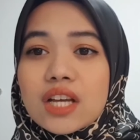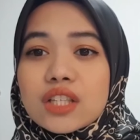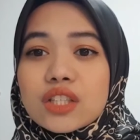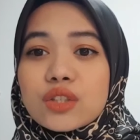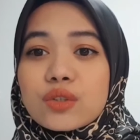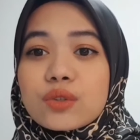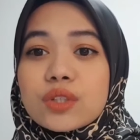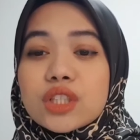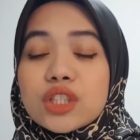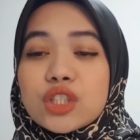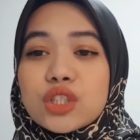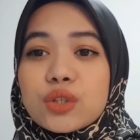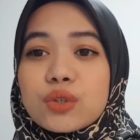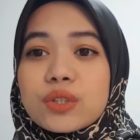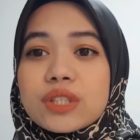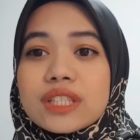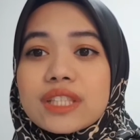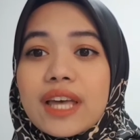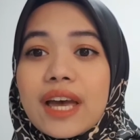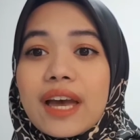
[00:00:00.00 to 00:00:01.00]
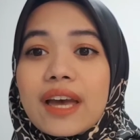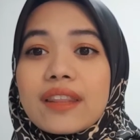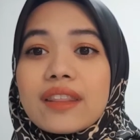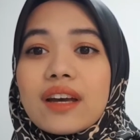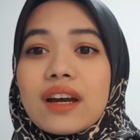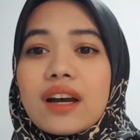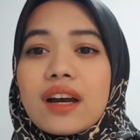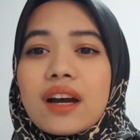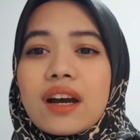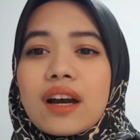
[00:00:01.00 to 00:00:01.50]
So this shows that
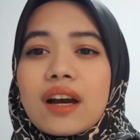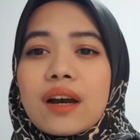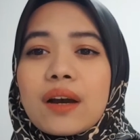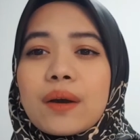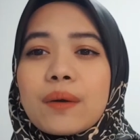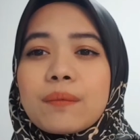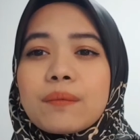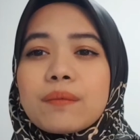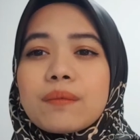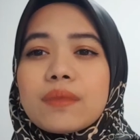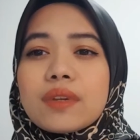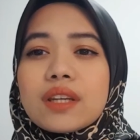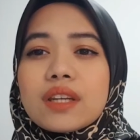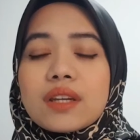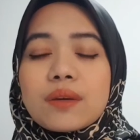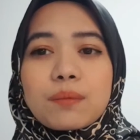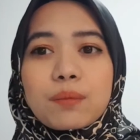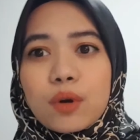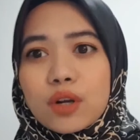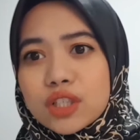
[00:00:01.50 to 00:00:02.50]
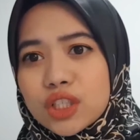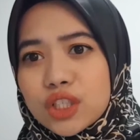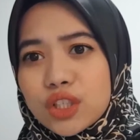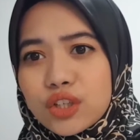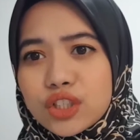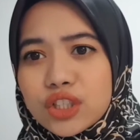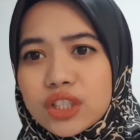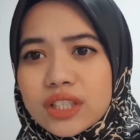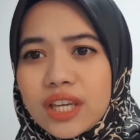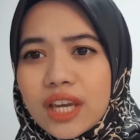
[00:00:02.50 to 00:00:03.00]
the
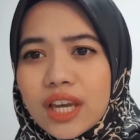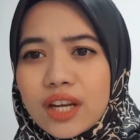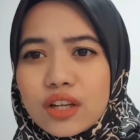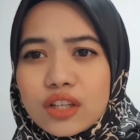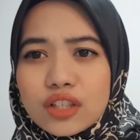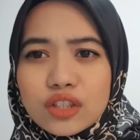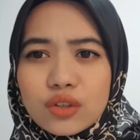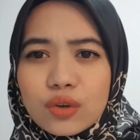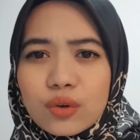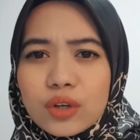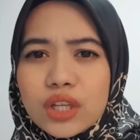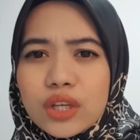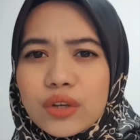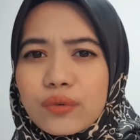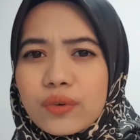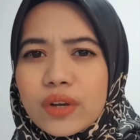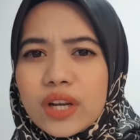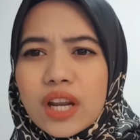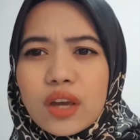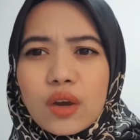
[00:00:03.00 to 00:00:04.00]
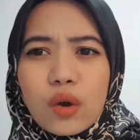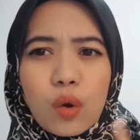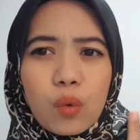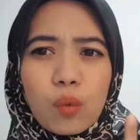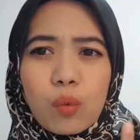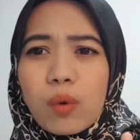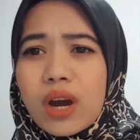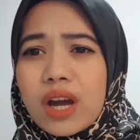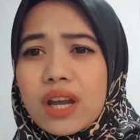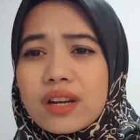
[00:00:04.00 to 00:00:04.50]
prosecution cannot solely rely
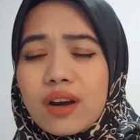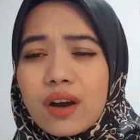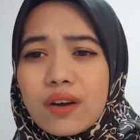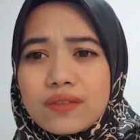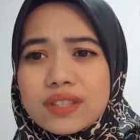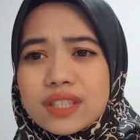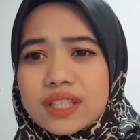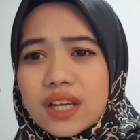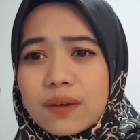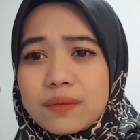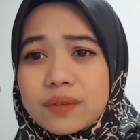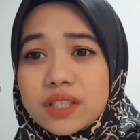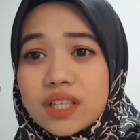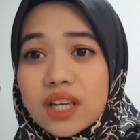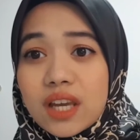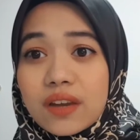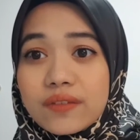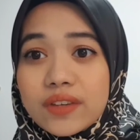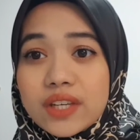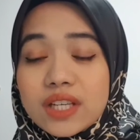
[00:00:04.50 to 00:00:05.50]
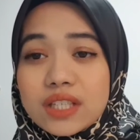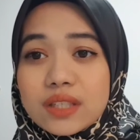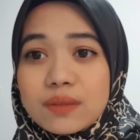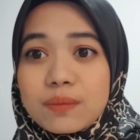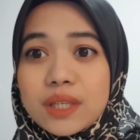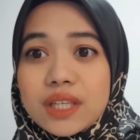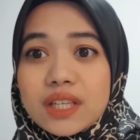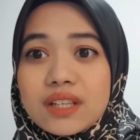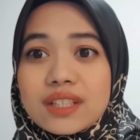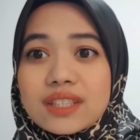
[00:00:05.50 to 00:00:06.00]
on one of circumstantial evidence
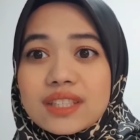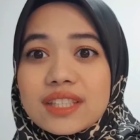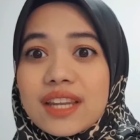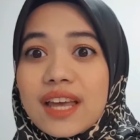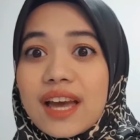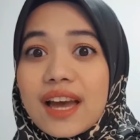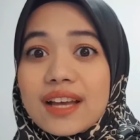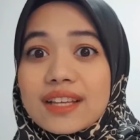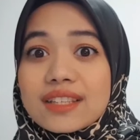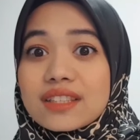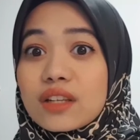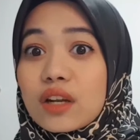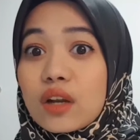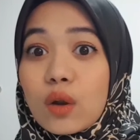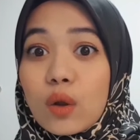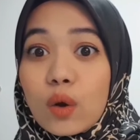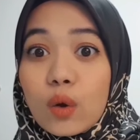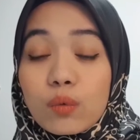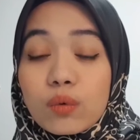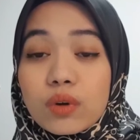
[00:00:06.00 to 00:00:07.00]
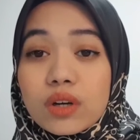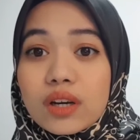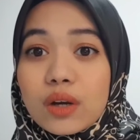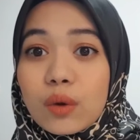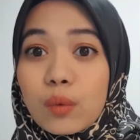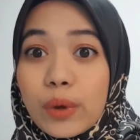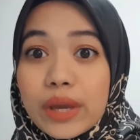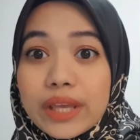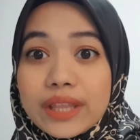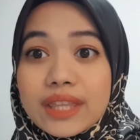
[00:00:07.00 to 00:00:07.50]
because it has the lower
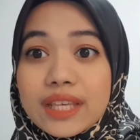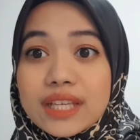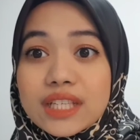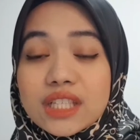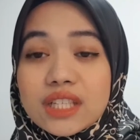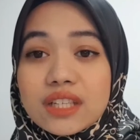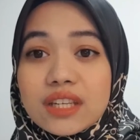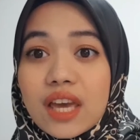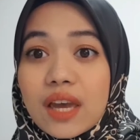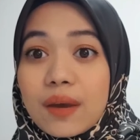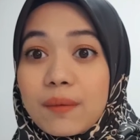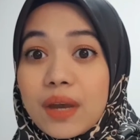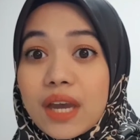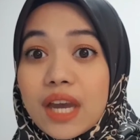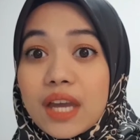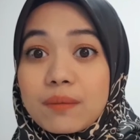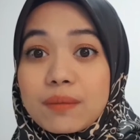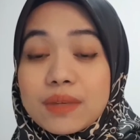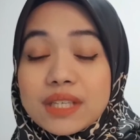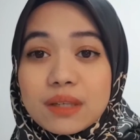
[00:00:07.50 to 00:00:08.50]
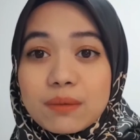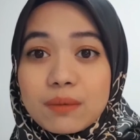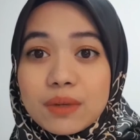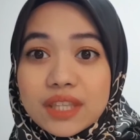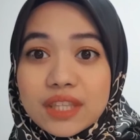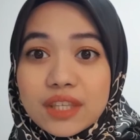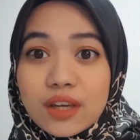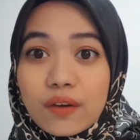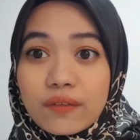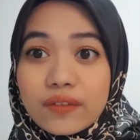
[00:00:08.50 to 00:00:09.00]
weightage in the
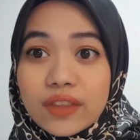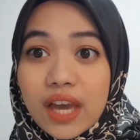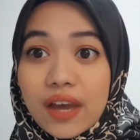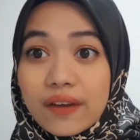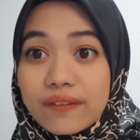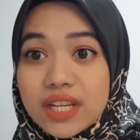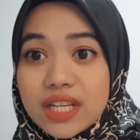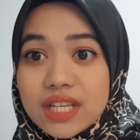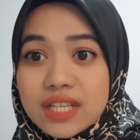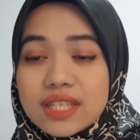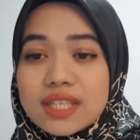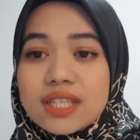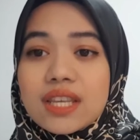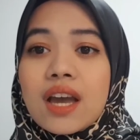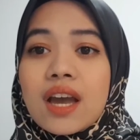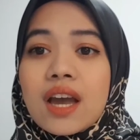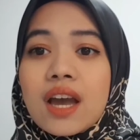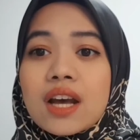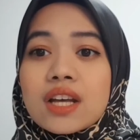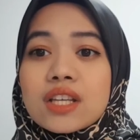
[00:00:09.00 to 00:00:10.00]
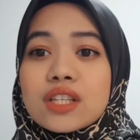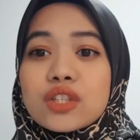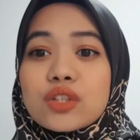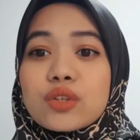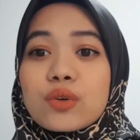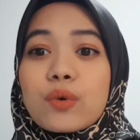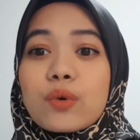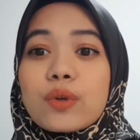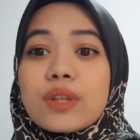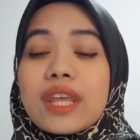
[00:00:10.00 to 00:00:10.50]
admissibility of the evidence.
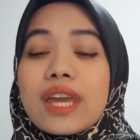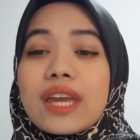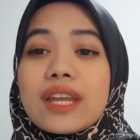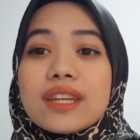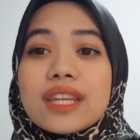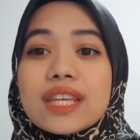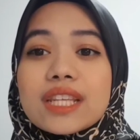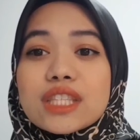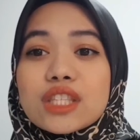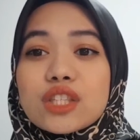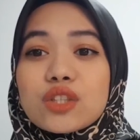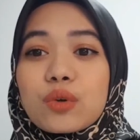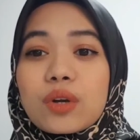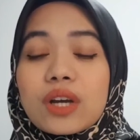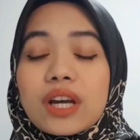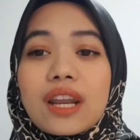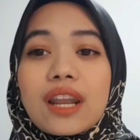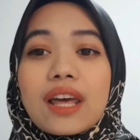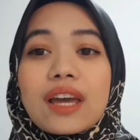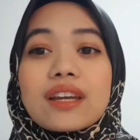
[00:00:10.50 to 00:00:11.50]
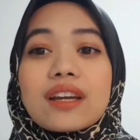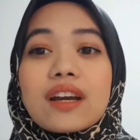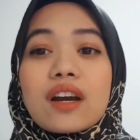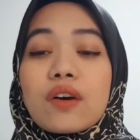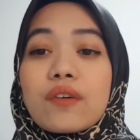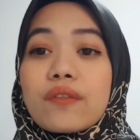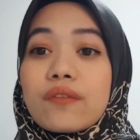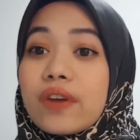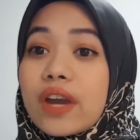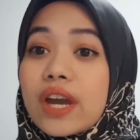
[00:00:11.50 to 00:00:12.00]
So they need to collect
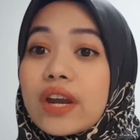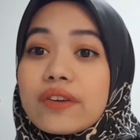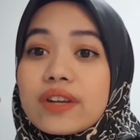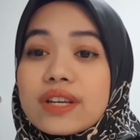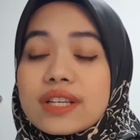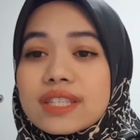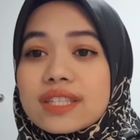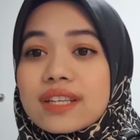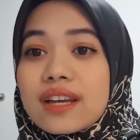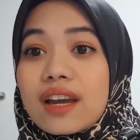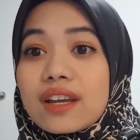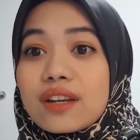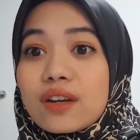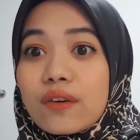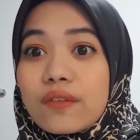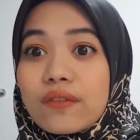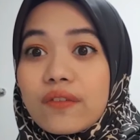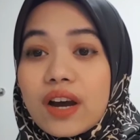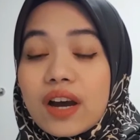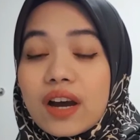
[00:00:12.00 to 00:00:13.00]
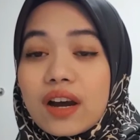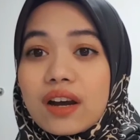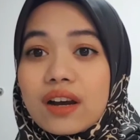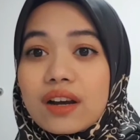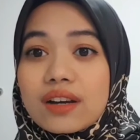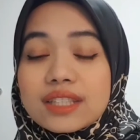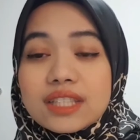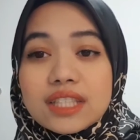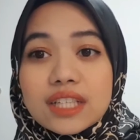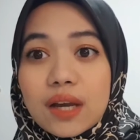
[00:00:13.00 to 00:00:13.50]
various kind of
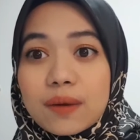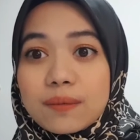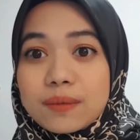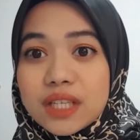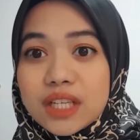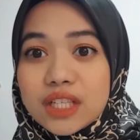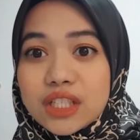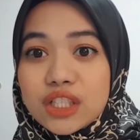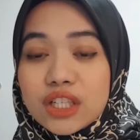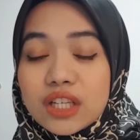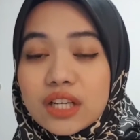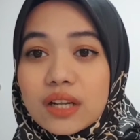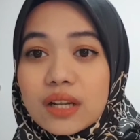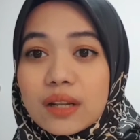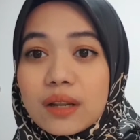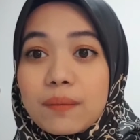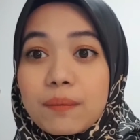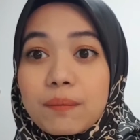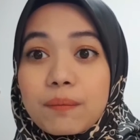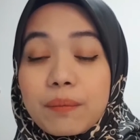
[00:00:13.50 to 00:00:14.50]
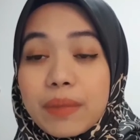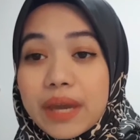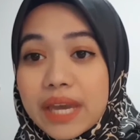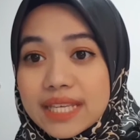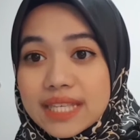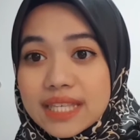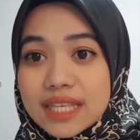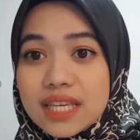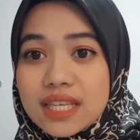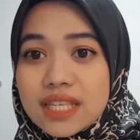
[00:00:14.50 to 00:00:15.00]
circumstantial
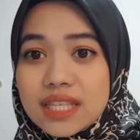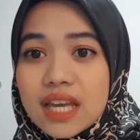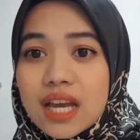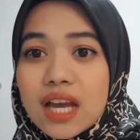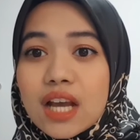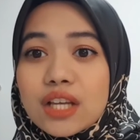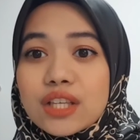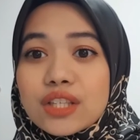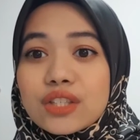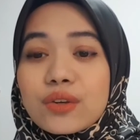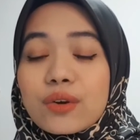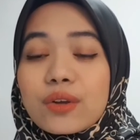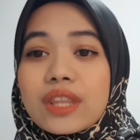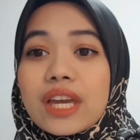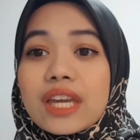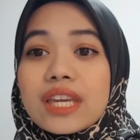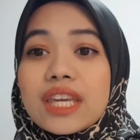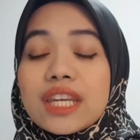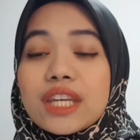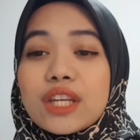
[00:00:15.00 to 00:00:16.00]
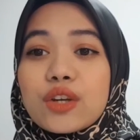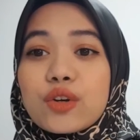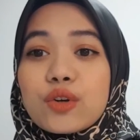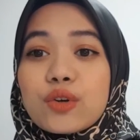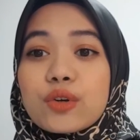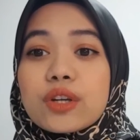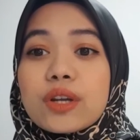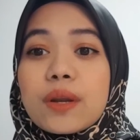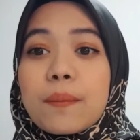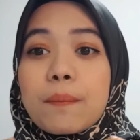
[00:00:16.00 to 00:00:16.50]
basis so that it
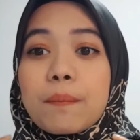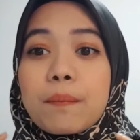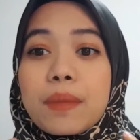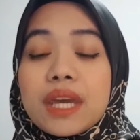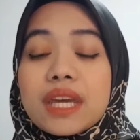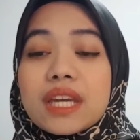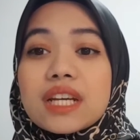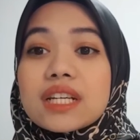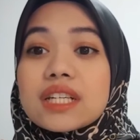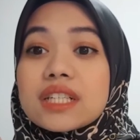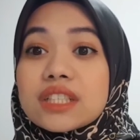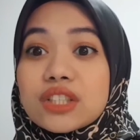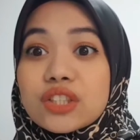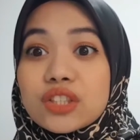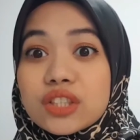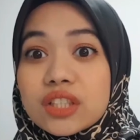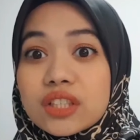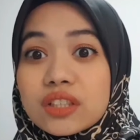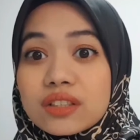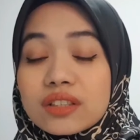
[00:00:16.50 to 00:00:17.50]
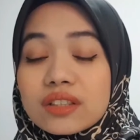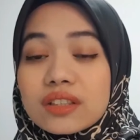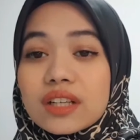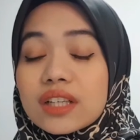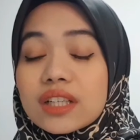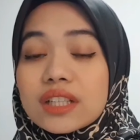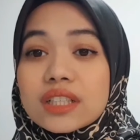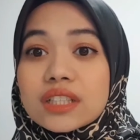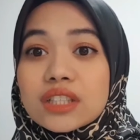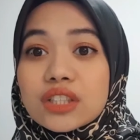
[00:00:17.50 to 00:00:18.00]
could make a
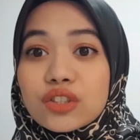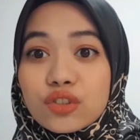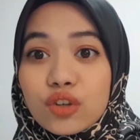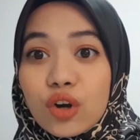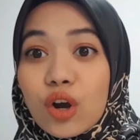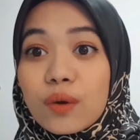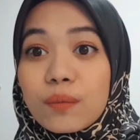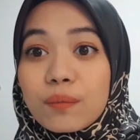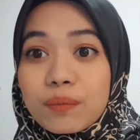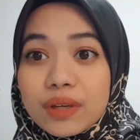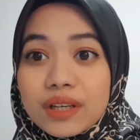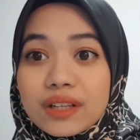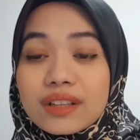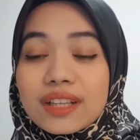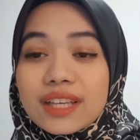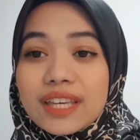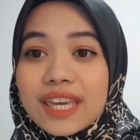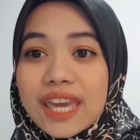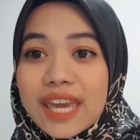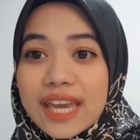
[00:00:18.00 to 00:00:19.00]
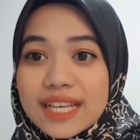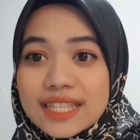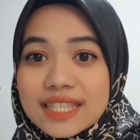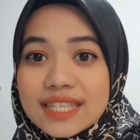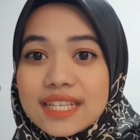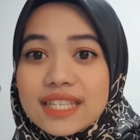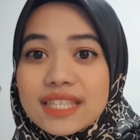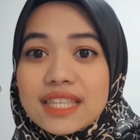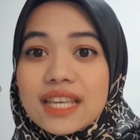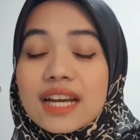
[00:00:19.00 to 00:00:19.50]
strong built
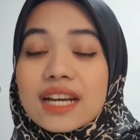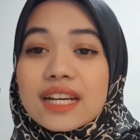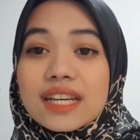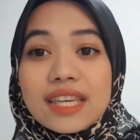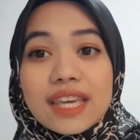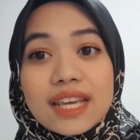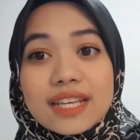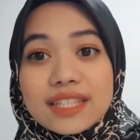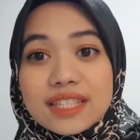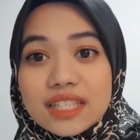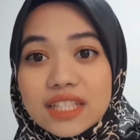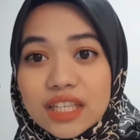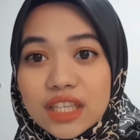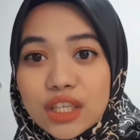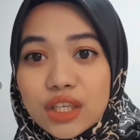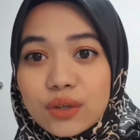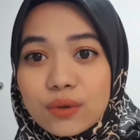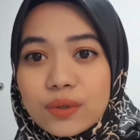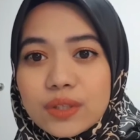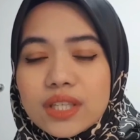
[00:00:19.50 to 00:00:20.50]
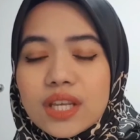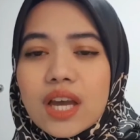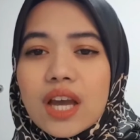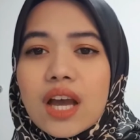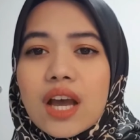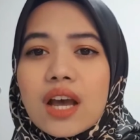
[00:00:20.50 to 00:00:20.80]
cases against the accused.